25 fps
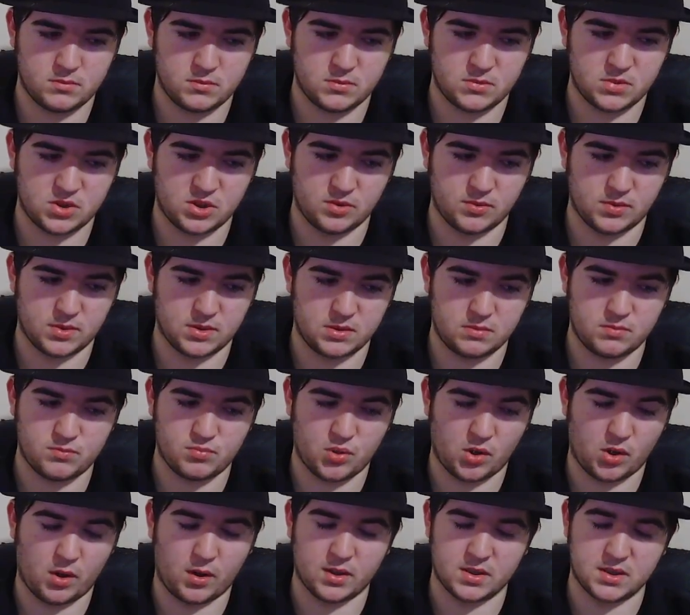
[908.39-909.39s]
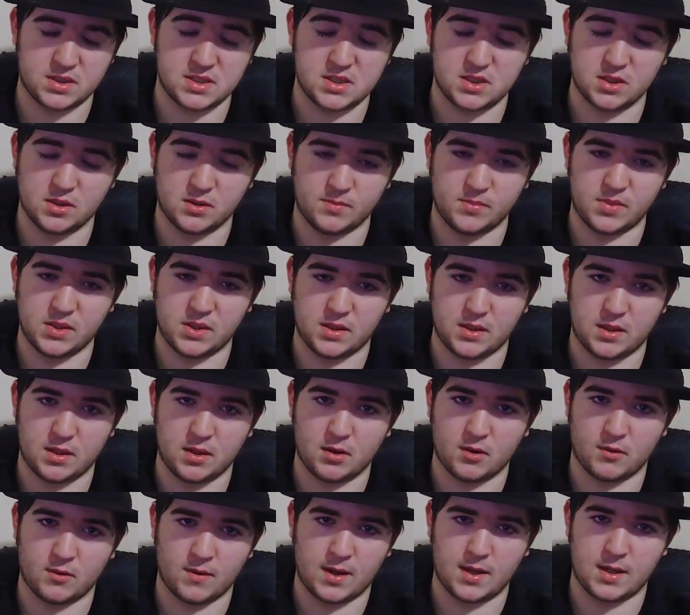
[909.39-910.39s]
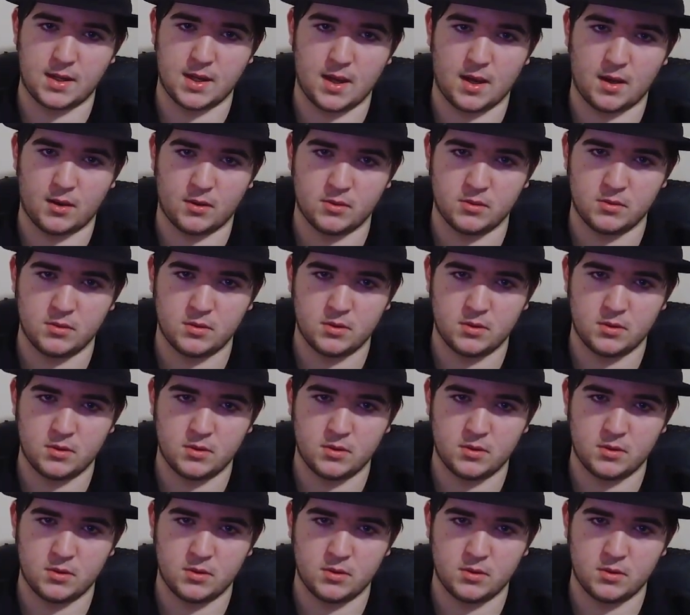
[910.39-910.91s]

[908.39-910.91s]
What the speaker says: She would probably still be here right now.